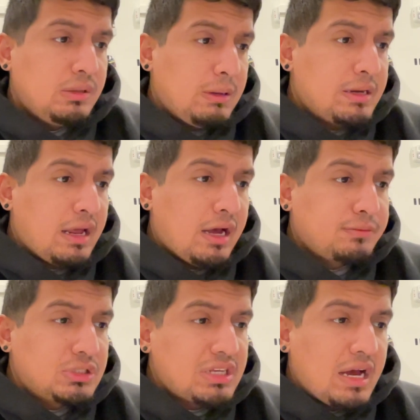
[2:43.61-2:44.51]
In
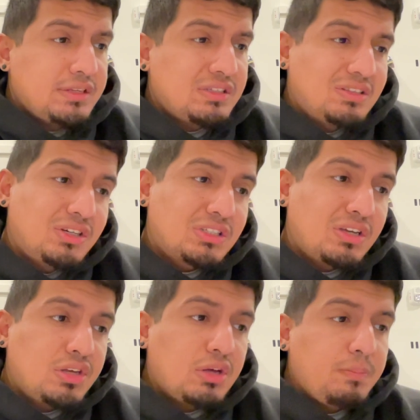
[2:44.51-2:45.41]
average sizes, looks
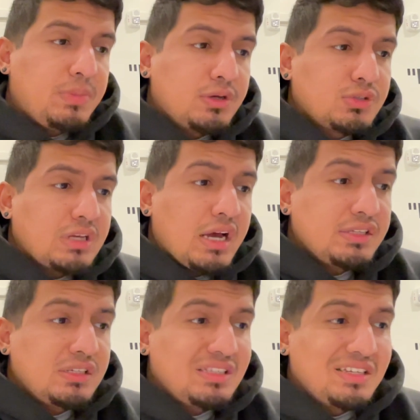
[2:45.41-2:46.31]
like bigger
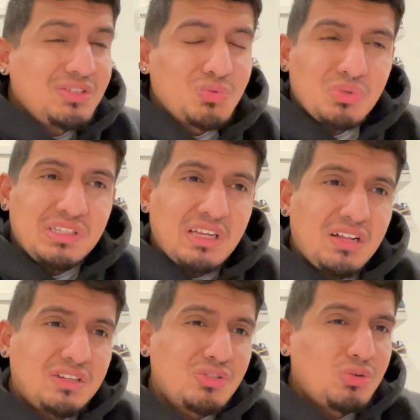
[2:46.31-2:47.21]
sizes is
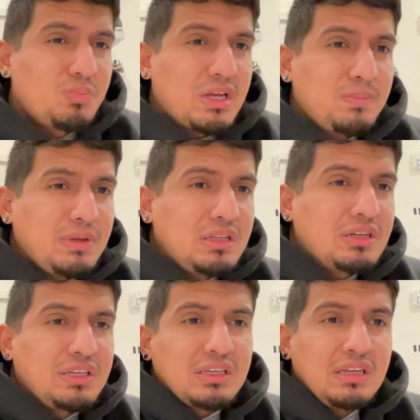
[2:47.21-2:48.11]
reselling, so it might be
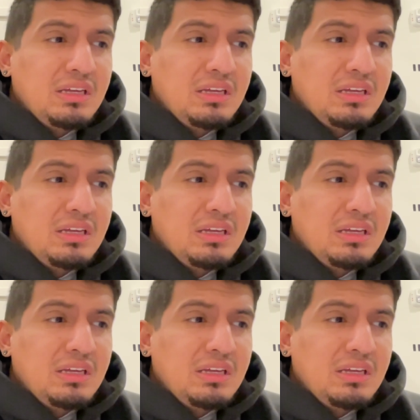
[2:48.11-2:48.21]
like